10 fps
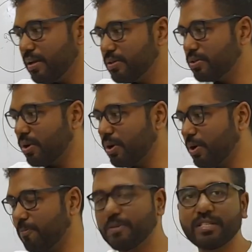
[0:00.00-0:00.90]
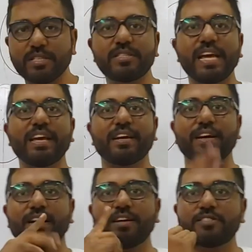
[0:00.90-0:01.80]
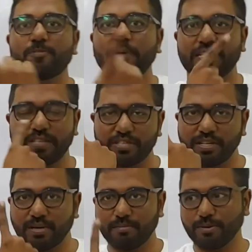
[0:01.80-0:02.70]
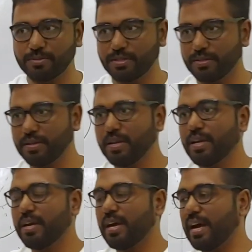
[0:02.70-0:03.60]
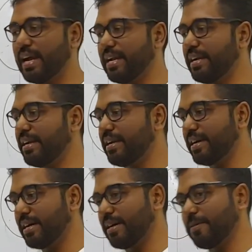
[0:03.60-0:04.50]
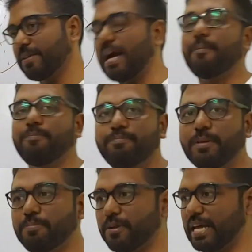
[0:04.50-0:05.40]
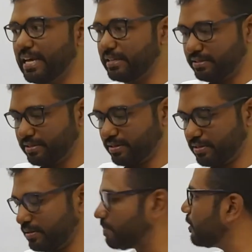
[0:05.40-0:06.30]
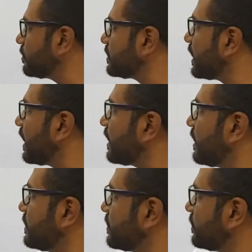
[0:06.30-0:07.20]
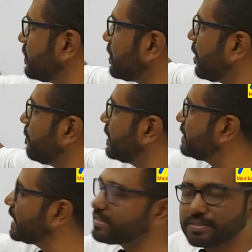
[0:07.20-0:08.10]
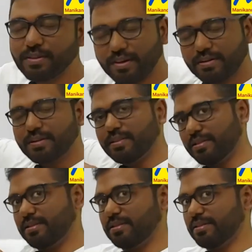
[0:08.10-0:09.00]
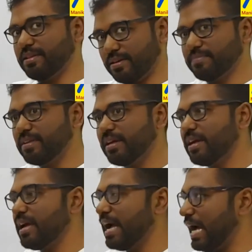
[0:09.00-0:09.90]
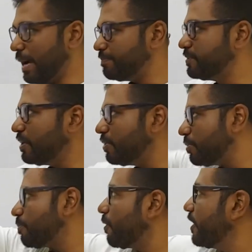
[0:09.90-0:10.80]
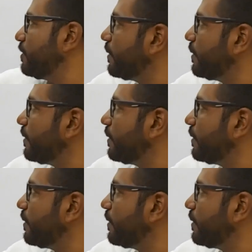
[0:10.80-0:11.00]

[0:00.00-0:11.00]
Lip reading: So this is like Earth's precessional motion. And yeah, the Polaris, the pole star is on the top, but that's not the absolute point